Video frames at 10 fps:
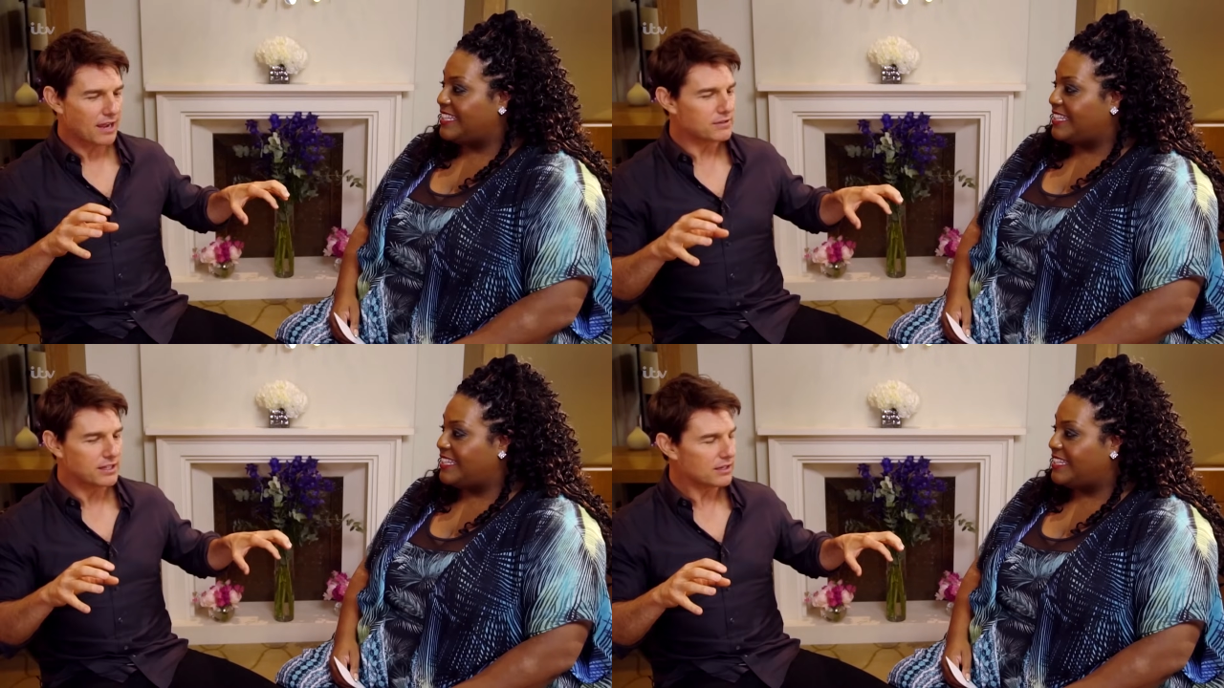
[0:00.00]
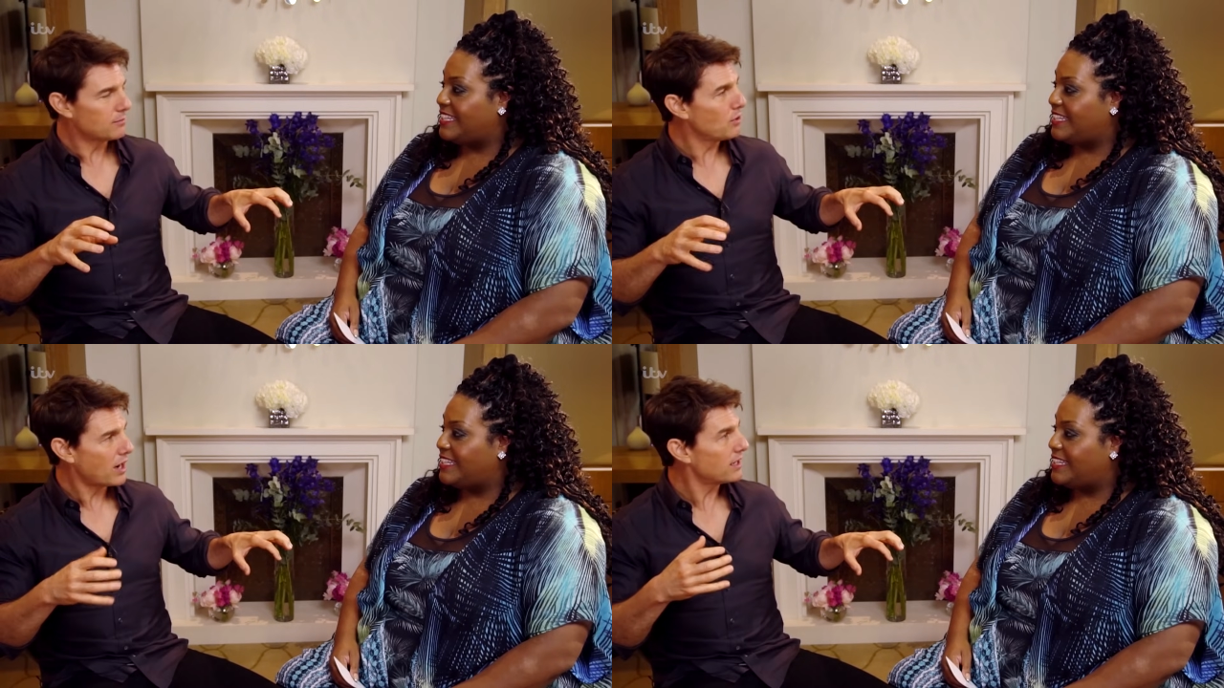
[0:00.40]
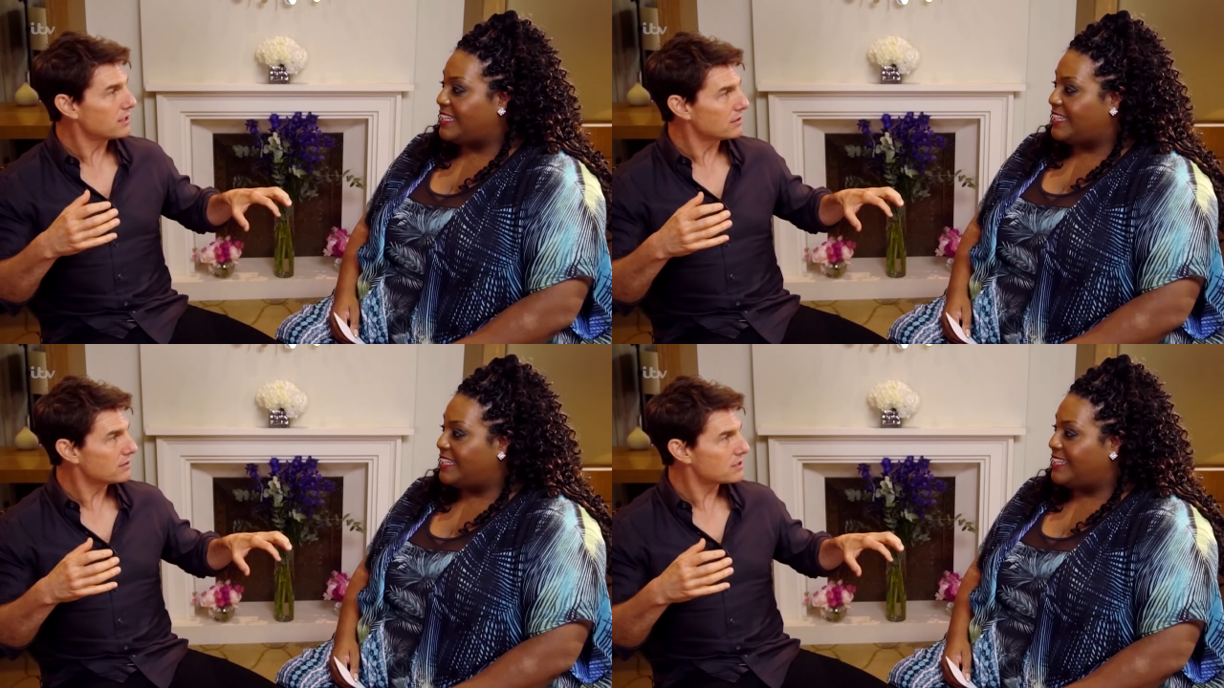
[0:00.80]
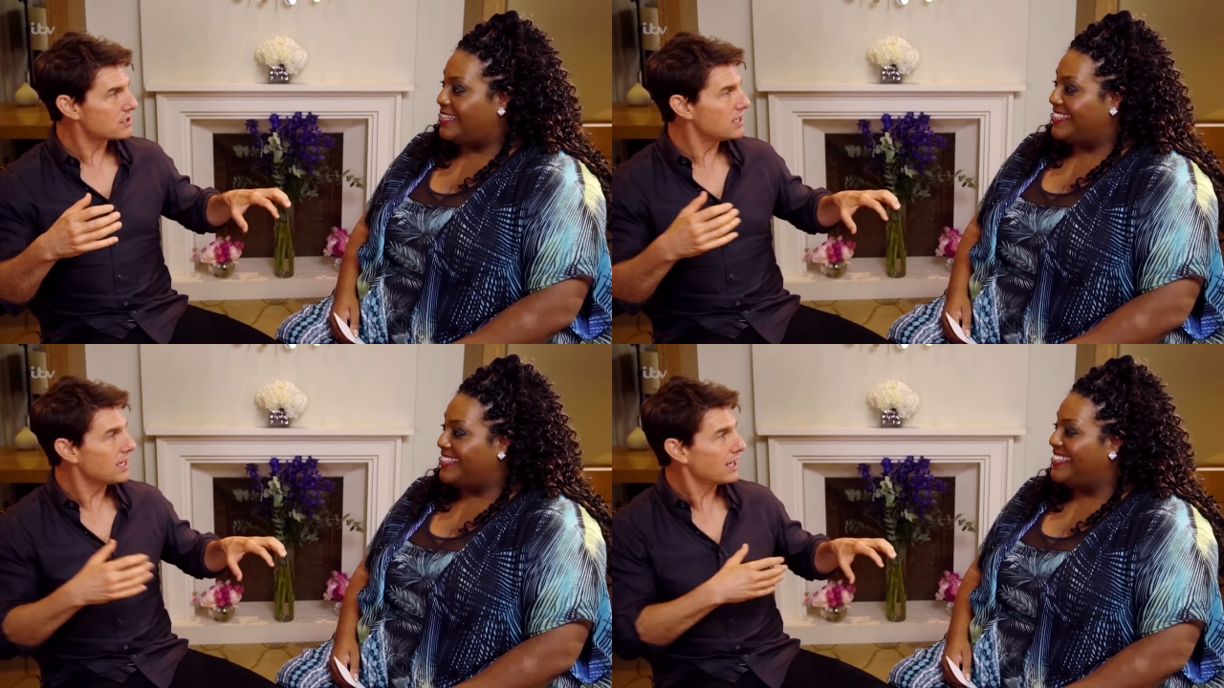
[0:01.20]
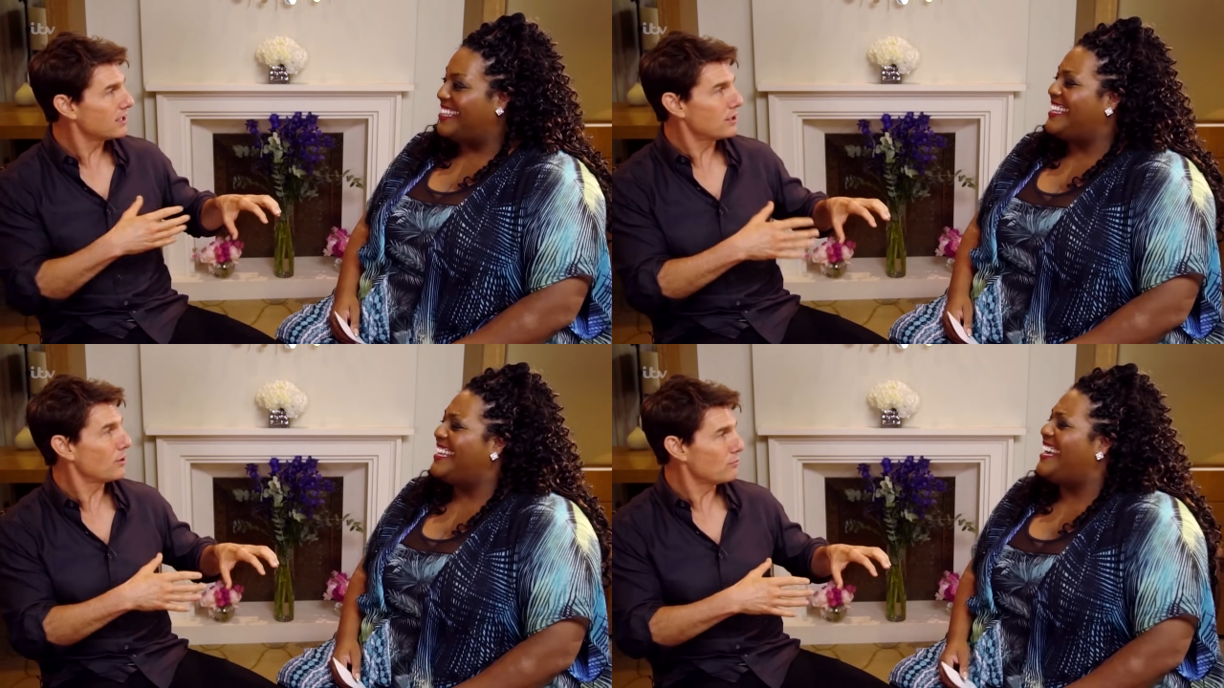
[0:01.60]
Speaker 1: After the end of the movie, I had to sneak
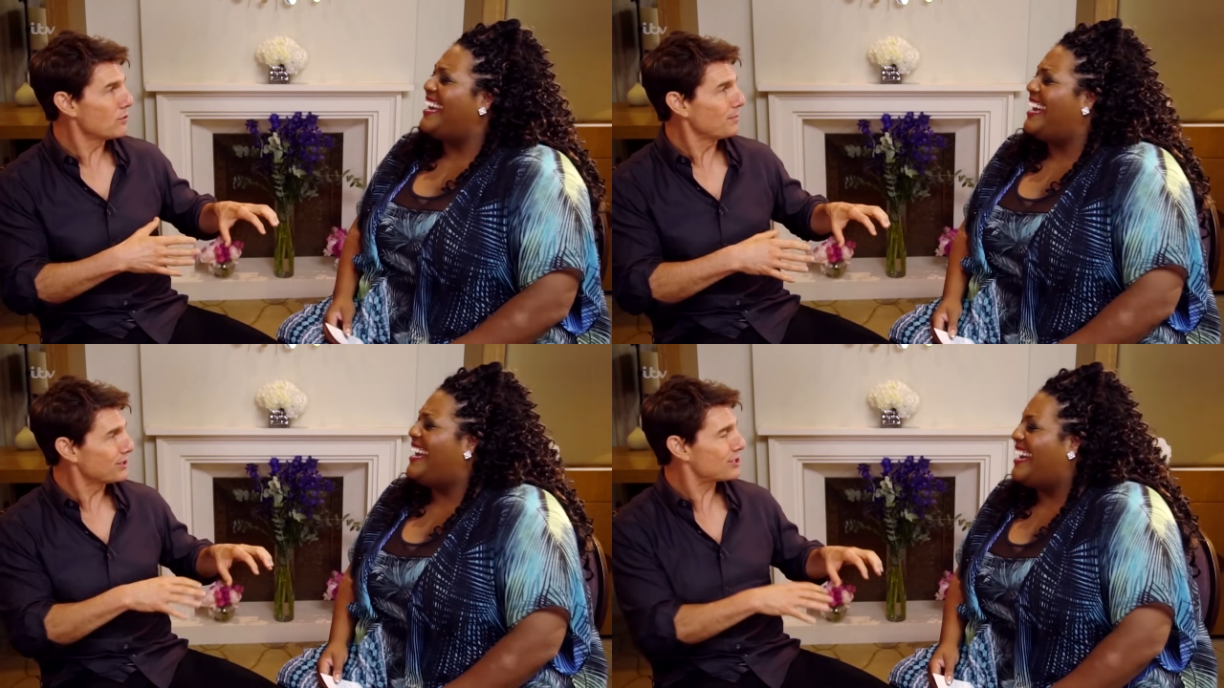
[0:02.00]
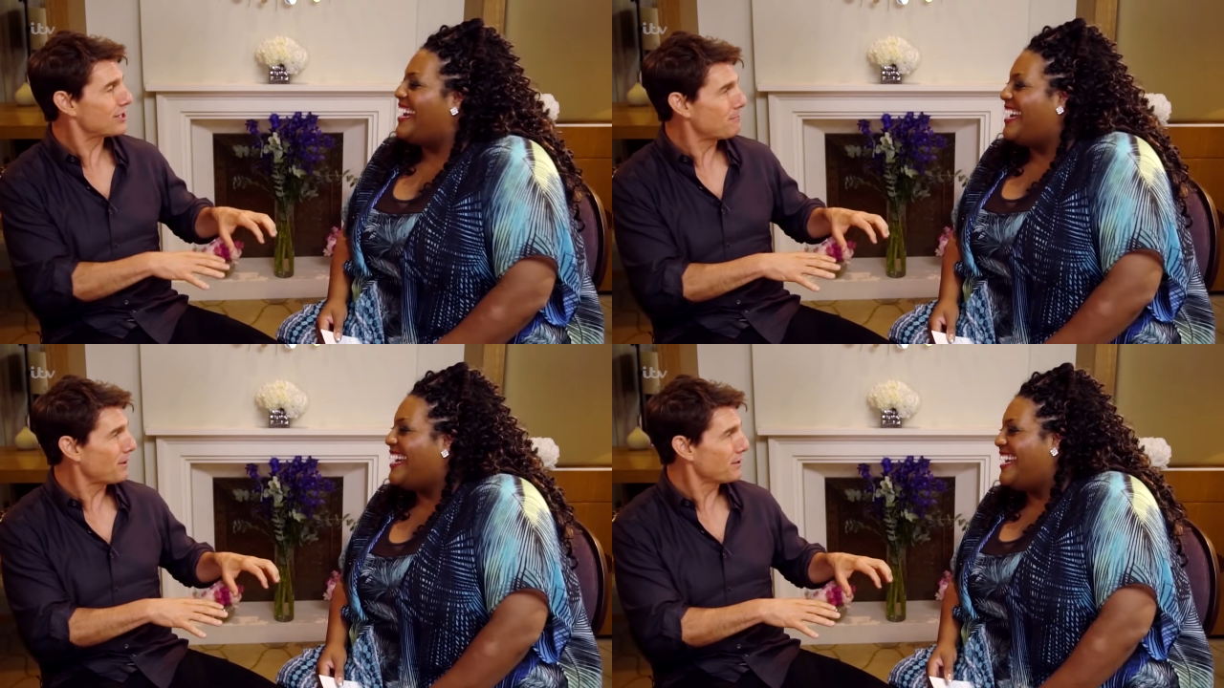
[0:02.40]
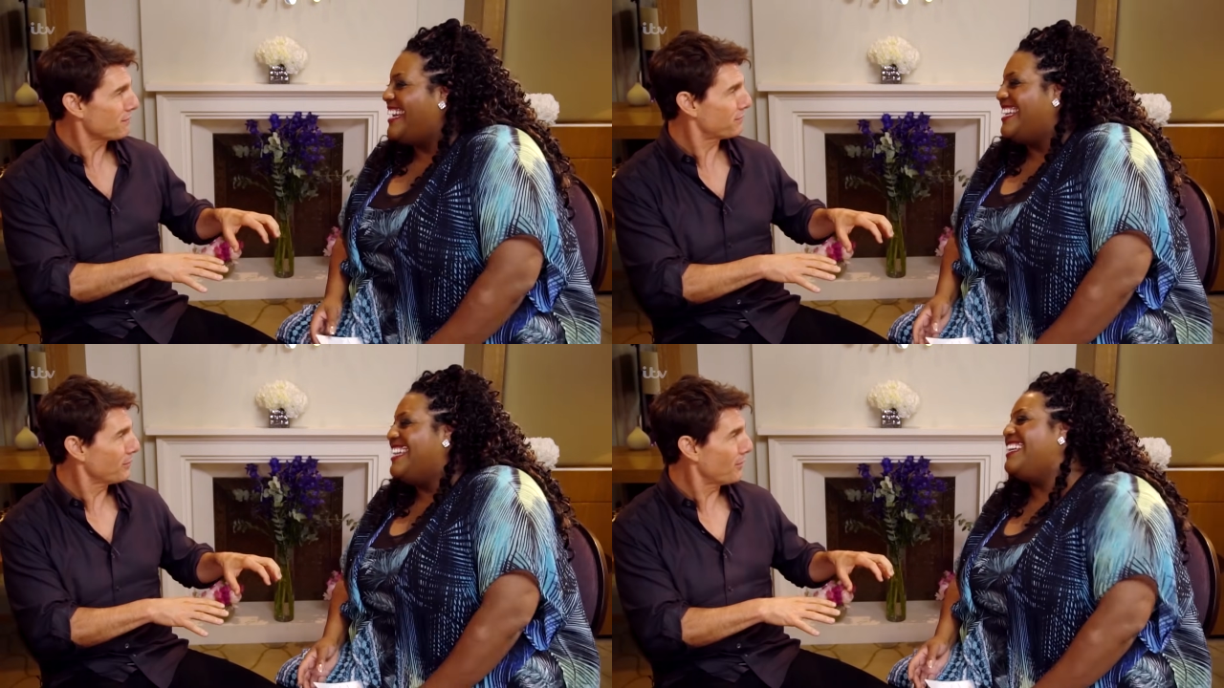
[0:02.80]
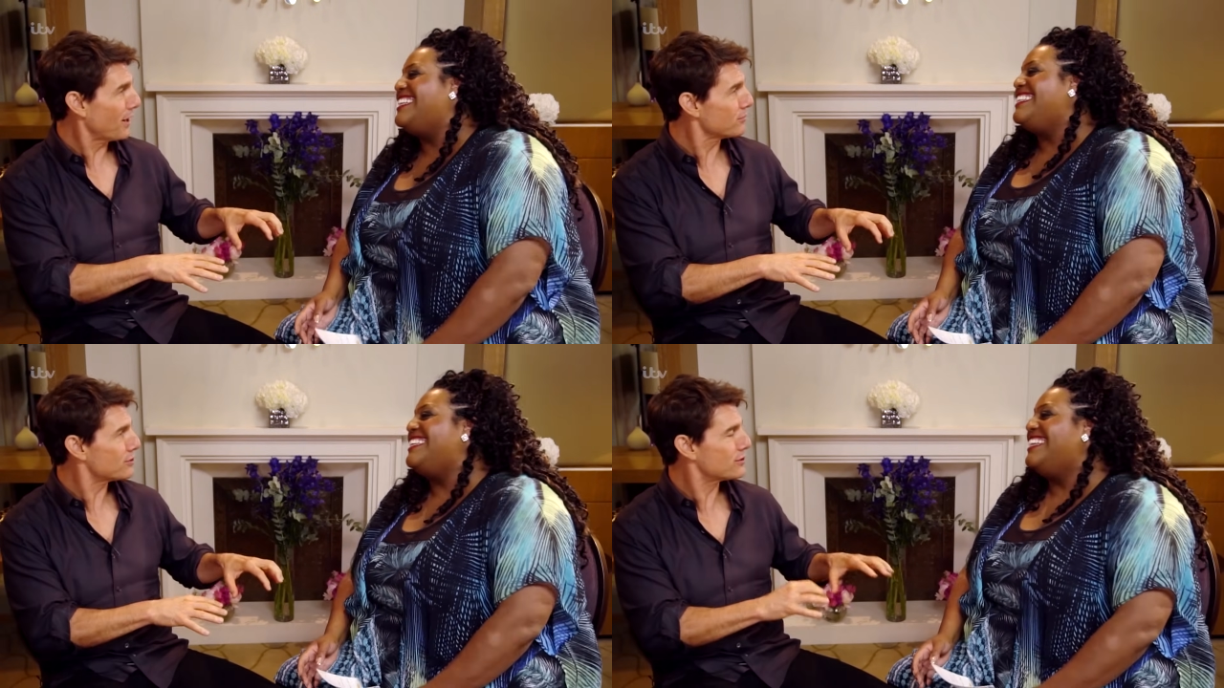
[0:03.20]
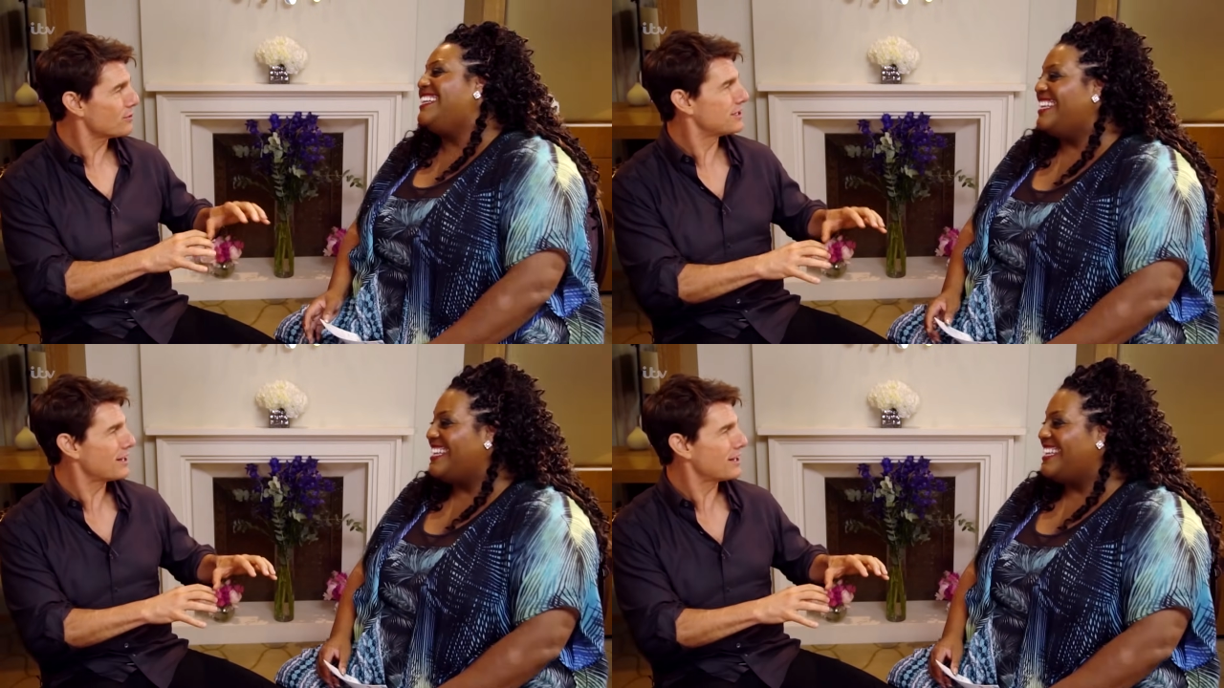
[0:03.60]
into their room and sleep on their floor. I was so